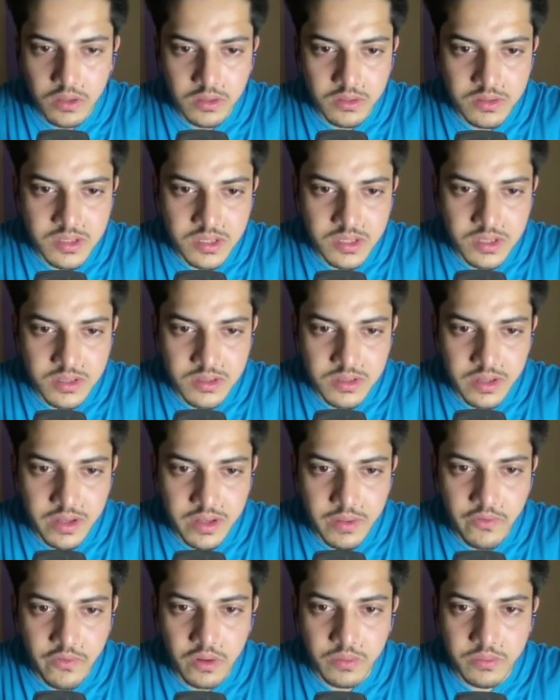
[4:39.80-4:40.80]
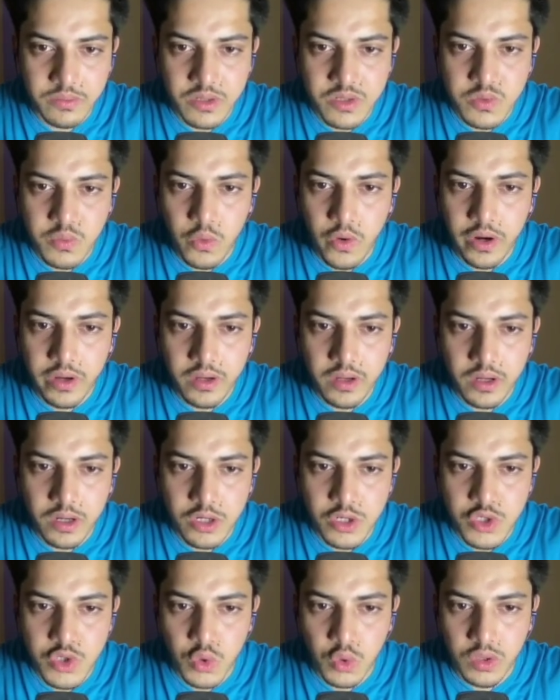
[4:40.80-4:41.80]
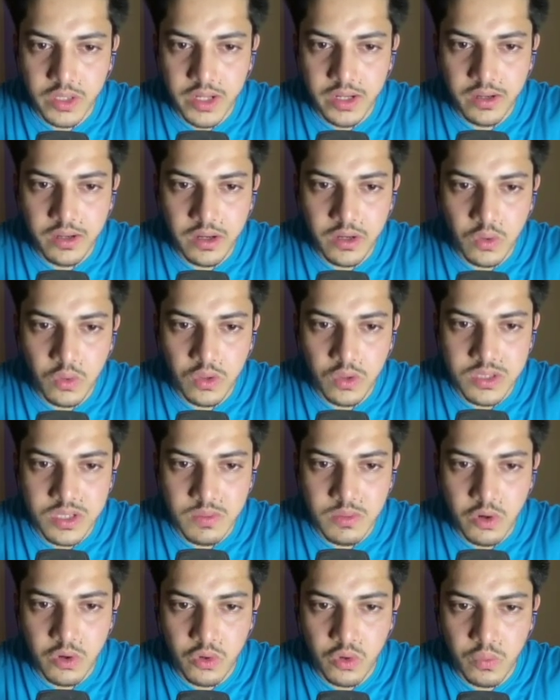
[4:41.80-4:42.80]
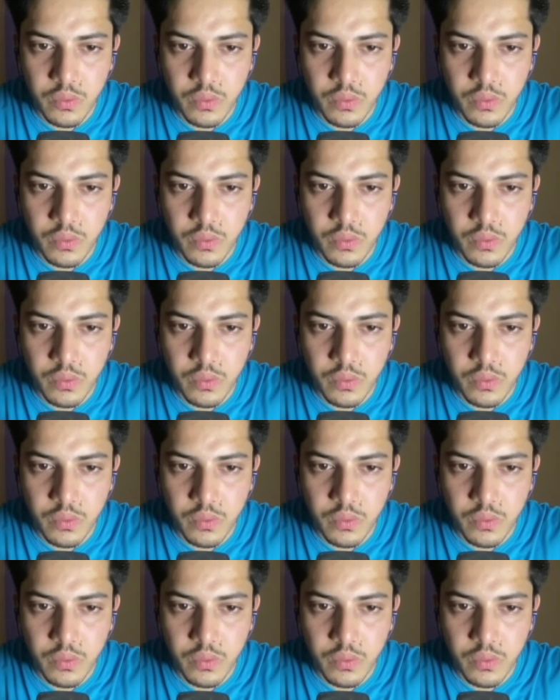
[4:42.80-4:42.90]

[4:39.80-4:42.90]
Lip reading: See this, from this point it's shown that it was about to